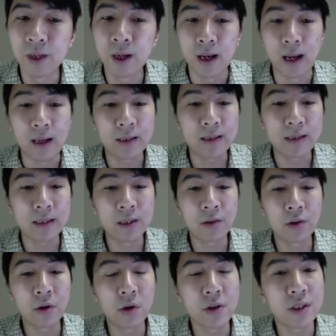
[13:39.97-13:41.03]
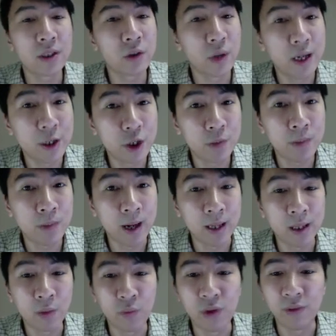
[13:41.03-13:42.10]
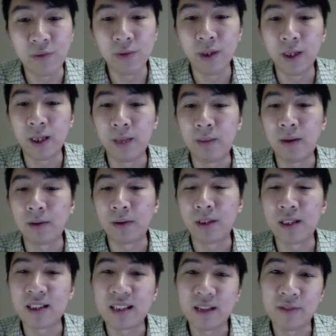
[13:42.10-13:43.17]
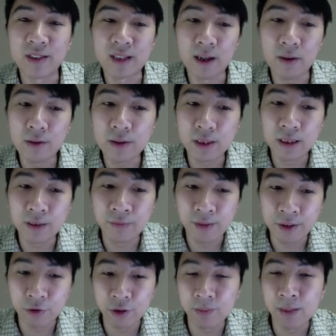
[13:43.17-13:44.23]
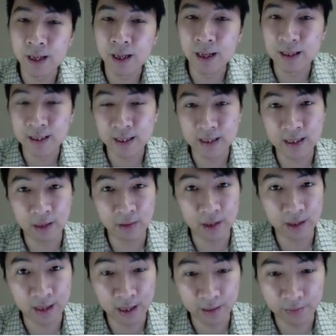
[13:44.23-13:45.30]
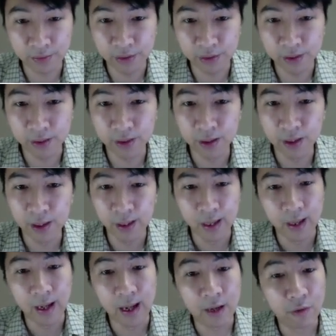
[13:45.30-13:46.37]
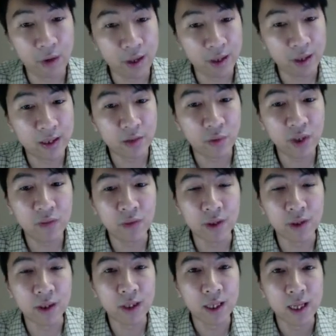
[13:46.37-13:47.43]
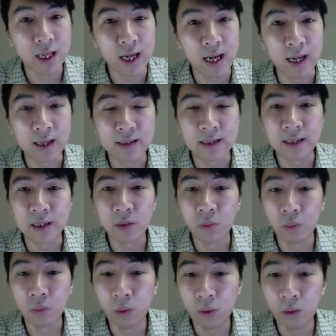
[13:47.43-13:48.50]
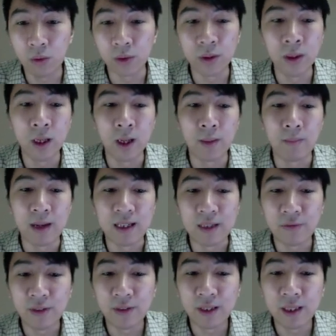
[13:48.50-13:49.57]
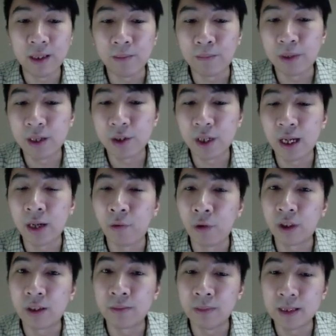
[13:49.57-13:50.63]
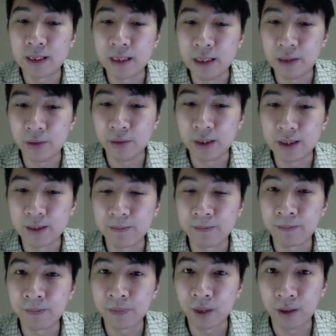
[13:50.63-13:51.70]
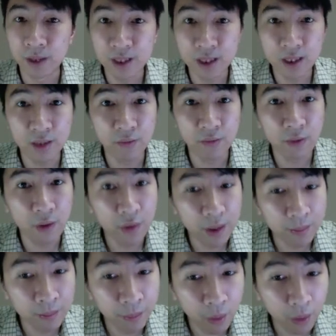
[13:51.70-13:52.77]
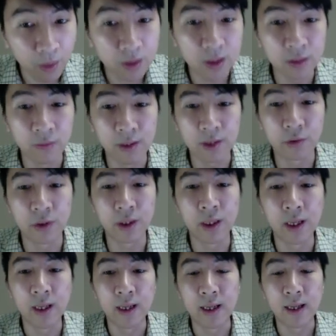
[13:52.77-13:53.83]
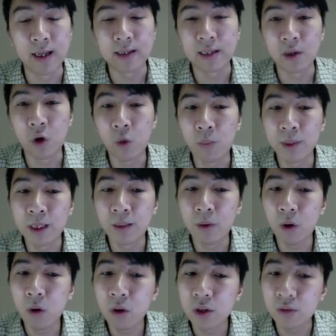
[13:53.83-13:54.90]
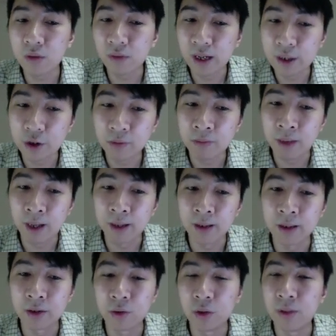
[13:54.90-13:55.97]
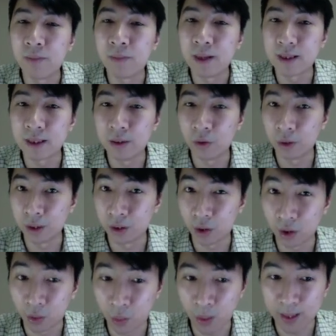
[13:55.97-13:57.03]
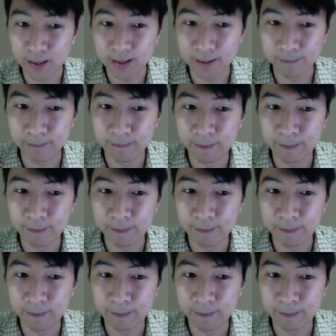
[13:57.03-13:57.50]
Alexander crossed into Asia Minor with about 37,000 infantrymen and 6,000 cavalry. At Granicus River, Alexander won by defeating the Persian and Greek mercenaries. Now this is a very important victory as it opened up all of Asia Minor to the Macedonian conquest.